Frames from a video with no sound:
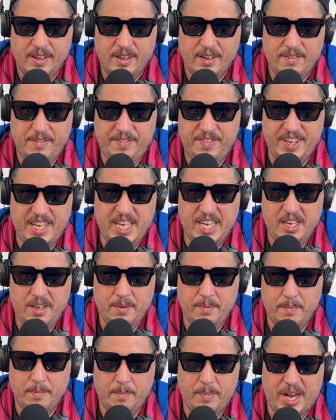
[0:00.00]

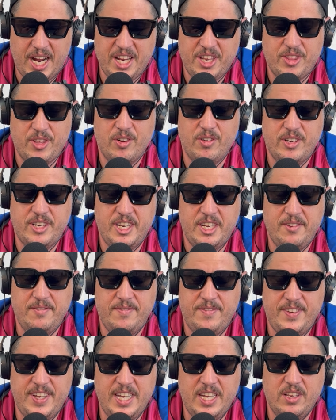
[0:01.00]
feet by 13
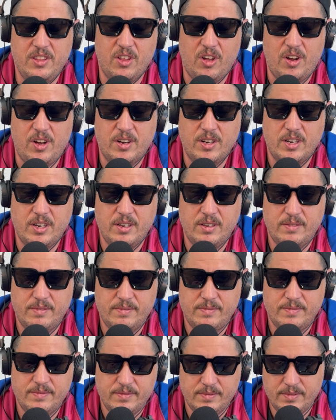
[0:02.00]
feet long.
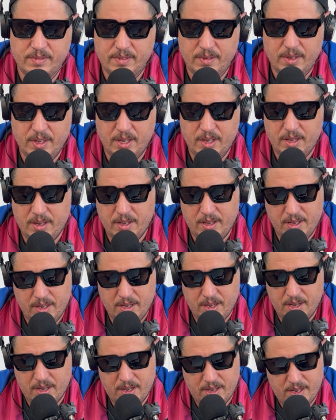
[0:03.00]

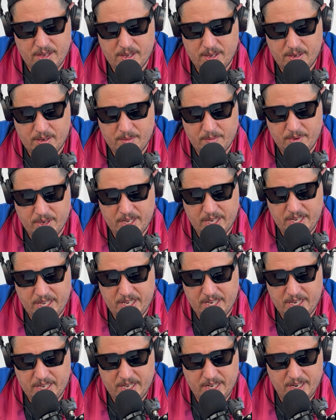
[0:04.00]

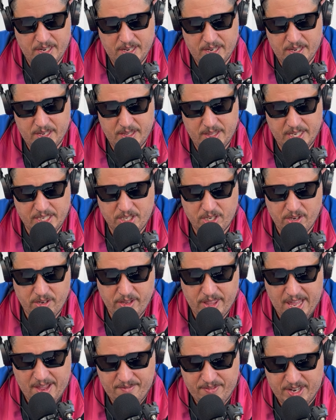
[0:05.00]
And let's go to
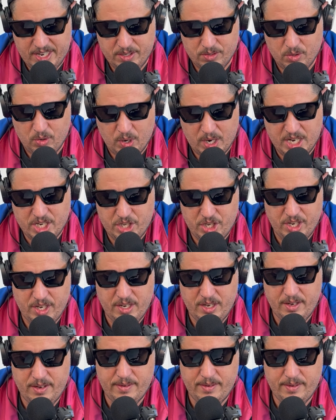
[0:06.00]
that final question.